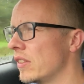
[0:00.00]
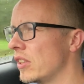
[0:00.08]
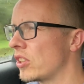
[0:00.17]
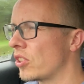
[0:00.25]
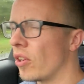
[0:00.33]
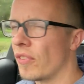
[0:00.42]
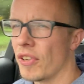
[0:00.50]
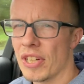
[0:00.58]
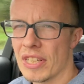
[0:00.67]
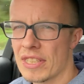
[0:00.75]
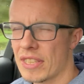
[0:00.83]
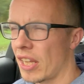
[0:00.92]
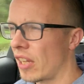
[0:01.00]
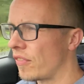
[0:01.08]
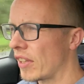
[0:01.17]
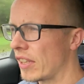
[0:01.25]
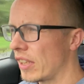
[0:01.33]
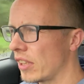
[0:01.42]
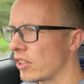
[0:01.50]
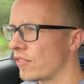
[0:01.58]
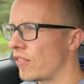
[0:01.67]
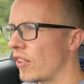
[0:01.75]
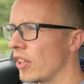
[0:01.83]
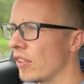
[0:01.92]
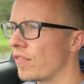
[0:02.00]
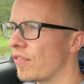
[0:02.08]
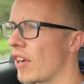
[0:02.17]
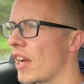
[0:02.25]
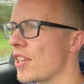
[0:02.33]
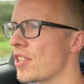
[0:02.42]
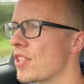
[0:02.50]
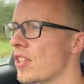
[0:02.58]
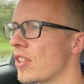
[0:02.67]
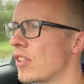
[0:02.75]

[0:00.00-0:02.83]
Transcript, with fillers: Discovery itself, I think it's fairly fresh.